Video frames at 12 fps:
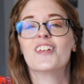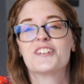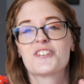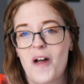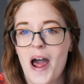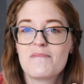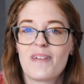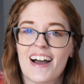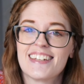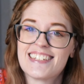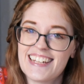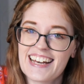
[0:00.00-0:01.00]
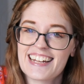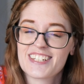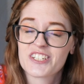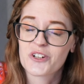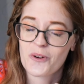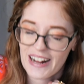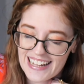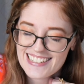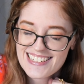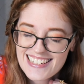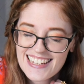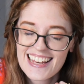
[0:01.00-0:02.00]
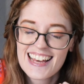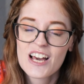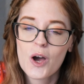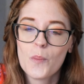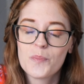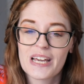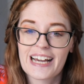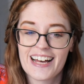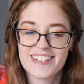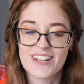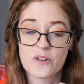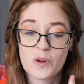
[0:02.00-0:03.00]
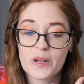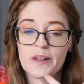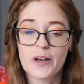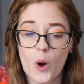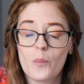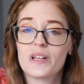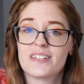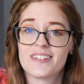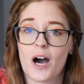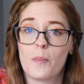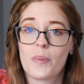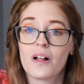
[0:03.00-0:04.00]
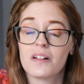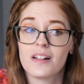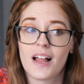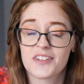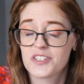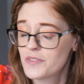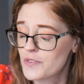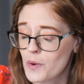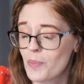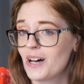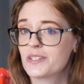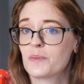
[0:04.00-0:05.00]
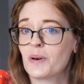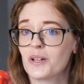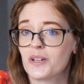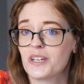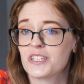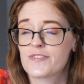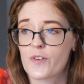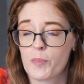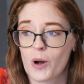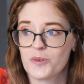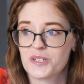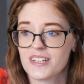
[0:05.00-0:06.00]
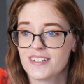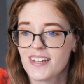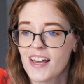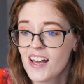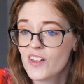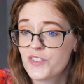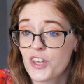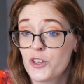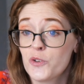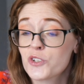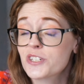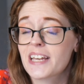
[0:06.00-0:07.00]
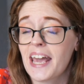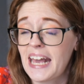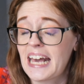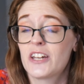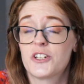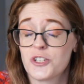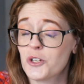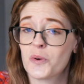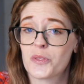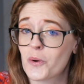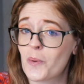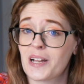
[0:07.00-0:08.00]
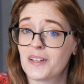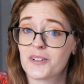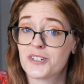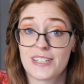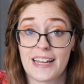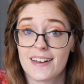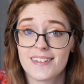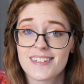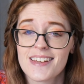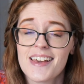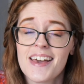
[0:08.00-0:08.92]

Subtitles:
The tripod stand is great because it really opens up lots of different possibilities for poses that you just can't do with a regular stand.